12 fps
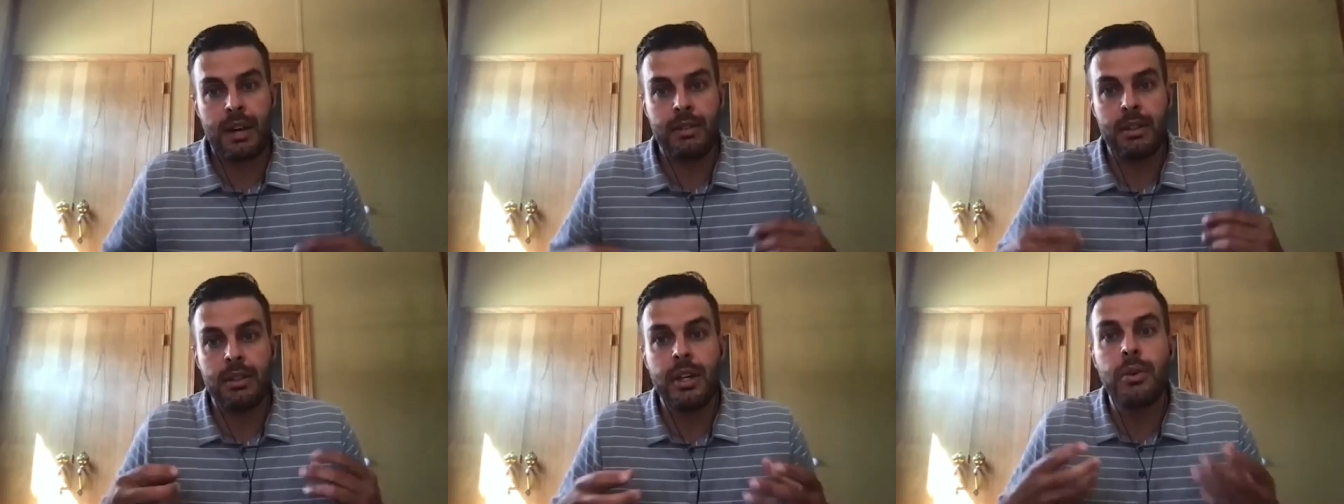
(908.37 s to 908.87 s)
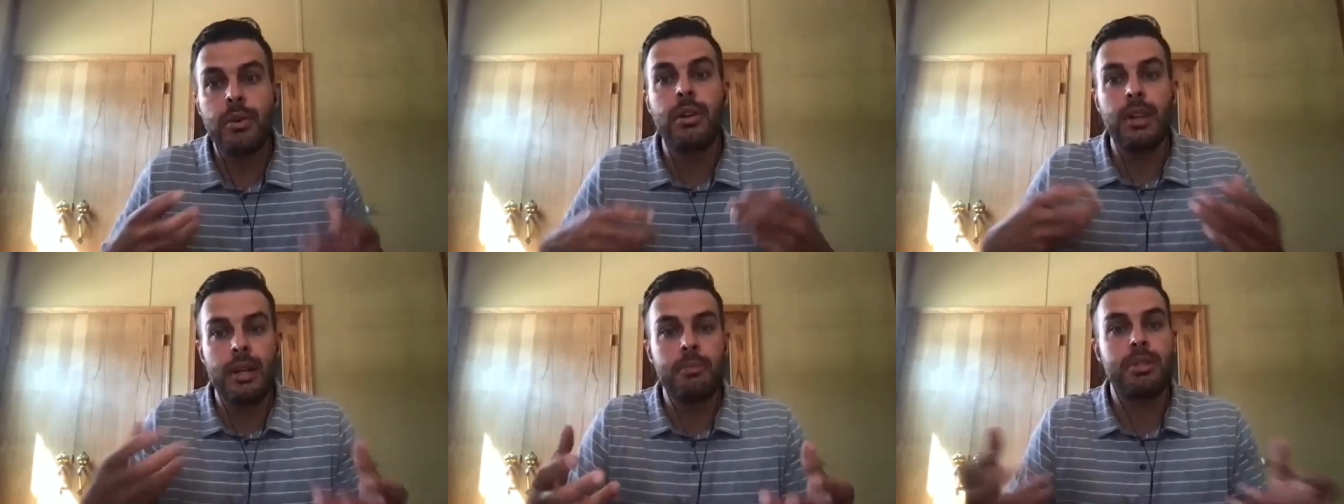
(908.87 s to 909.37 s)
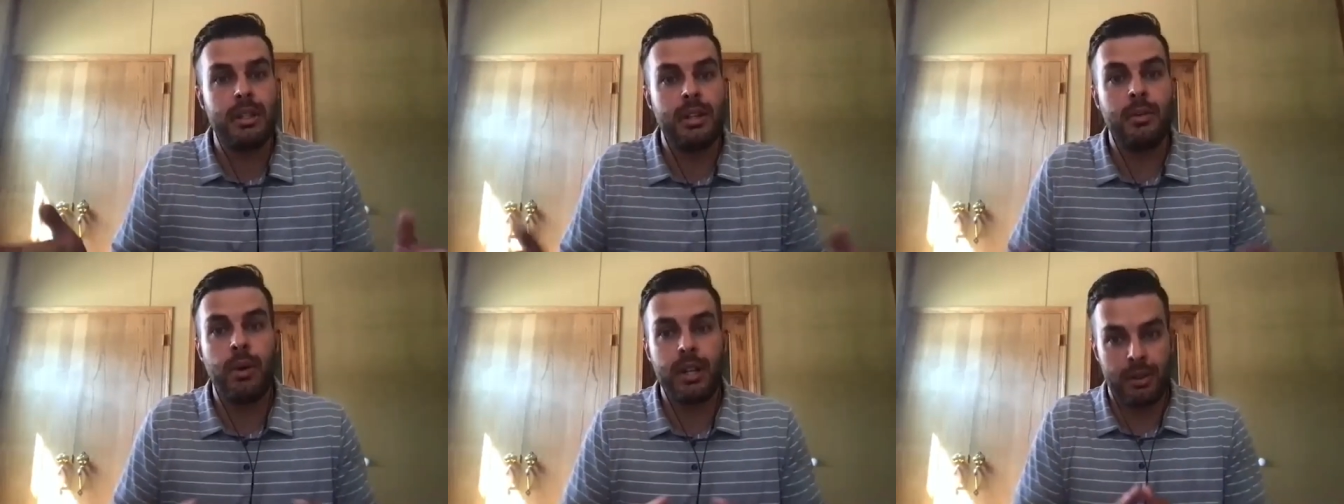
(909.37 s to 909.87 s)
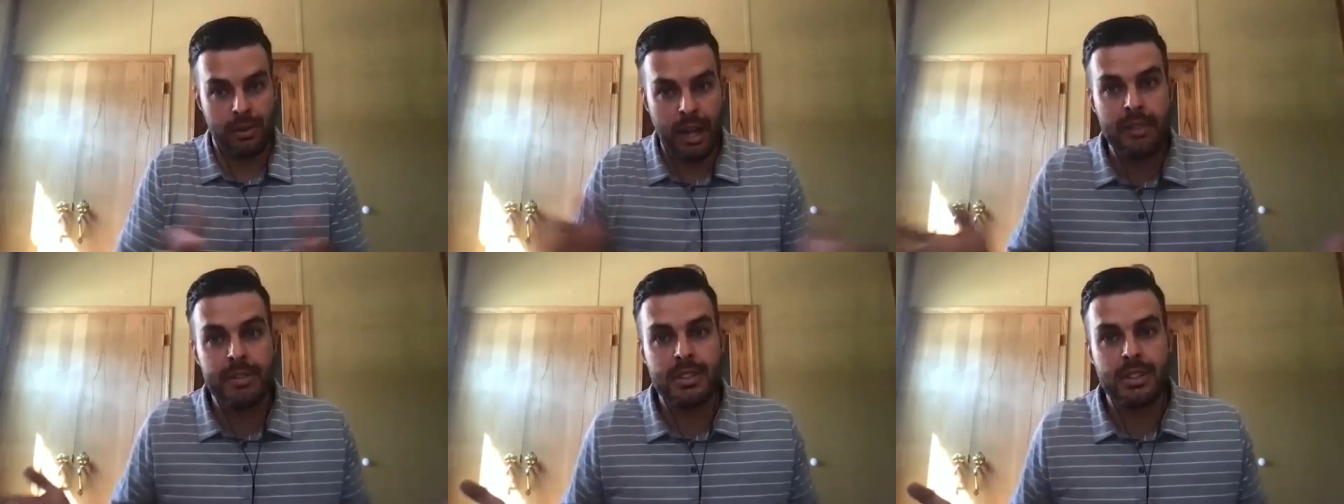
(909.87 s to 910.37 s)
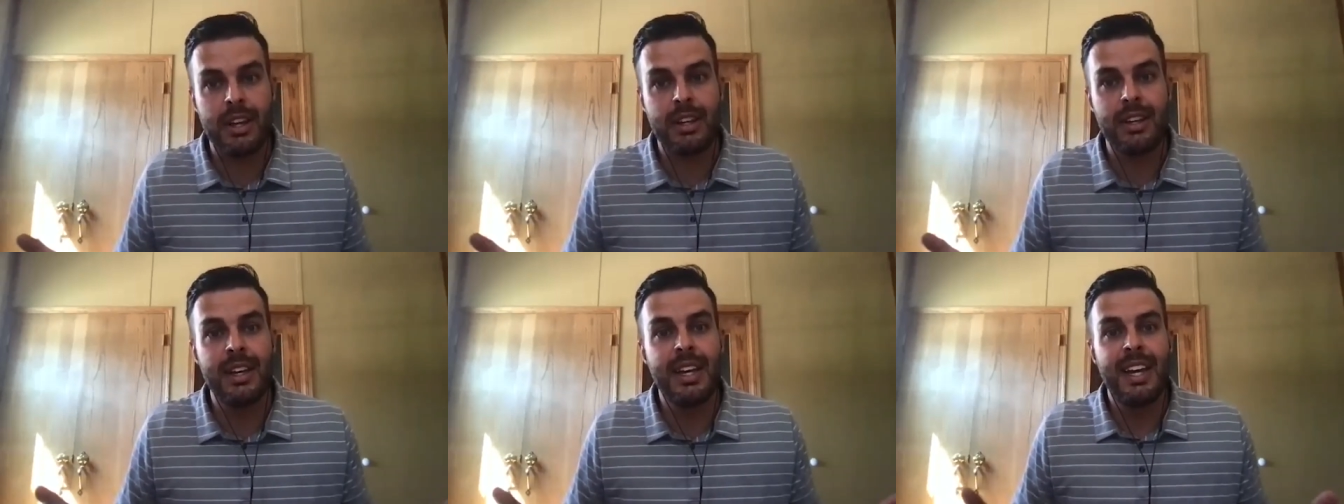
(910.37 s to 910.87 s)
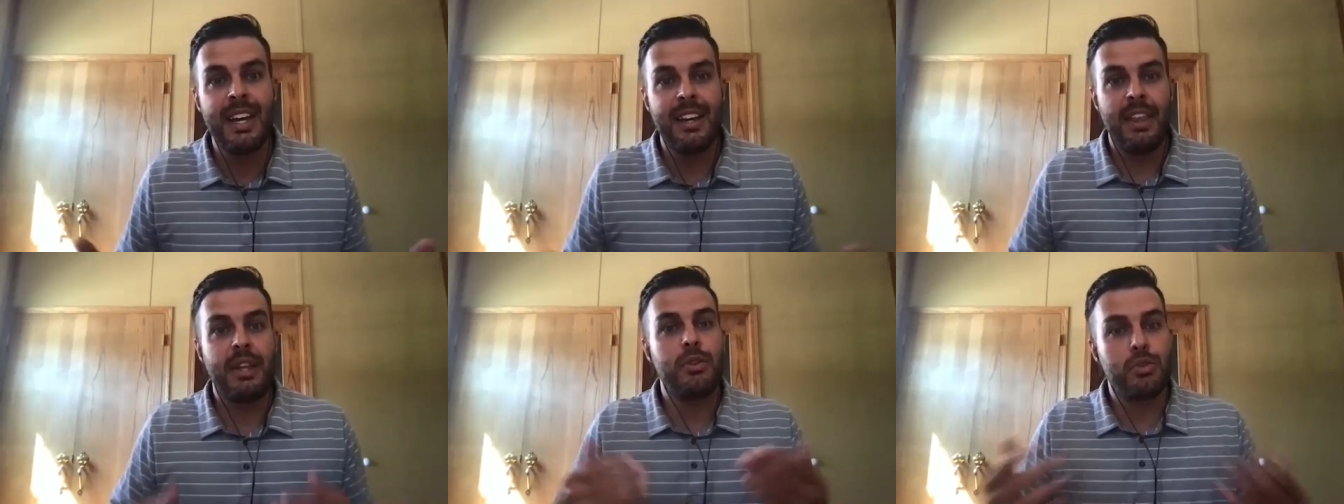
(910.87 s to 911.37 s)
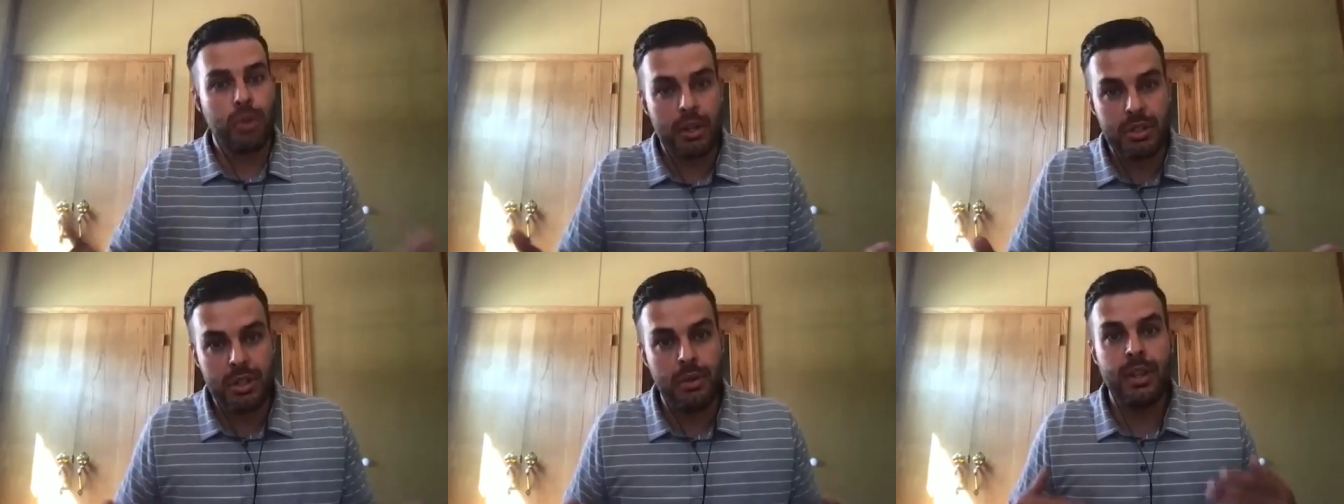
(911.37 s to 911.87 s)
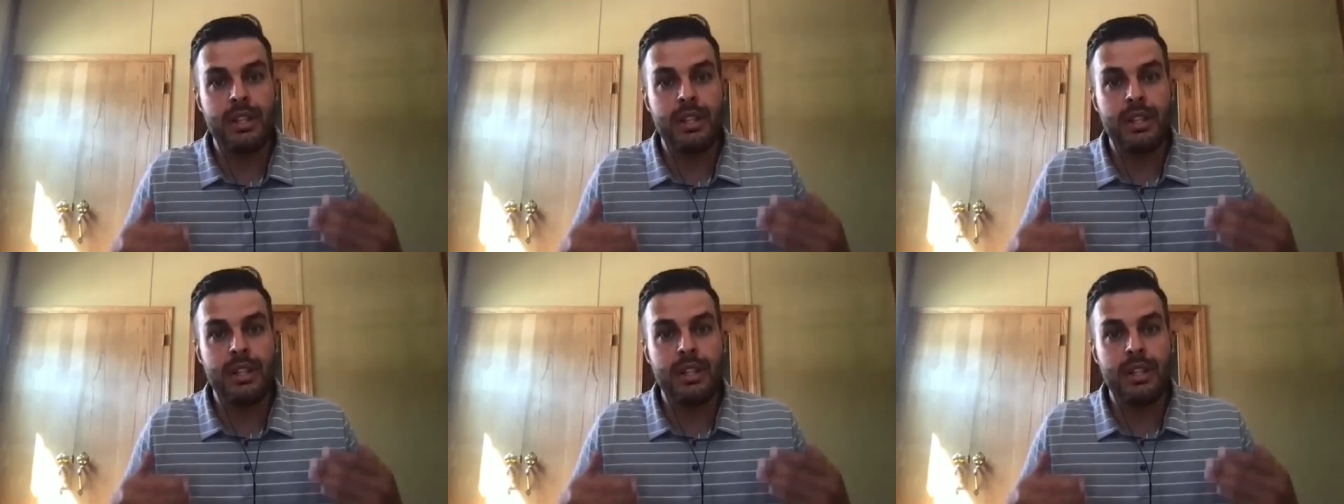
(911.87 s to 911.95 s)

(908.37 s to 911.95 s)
have a little glimpse into what your life is like, they can trust you.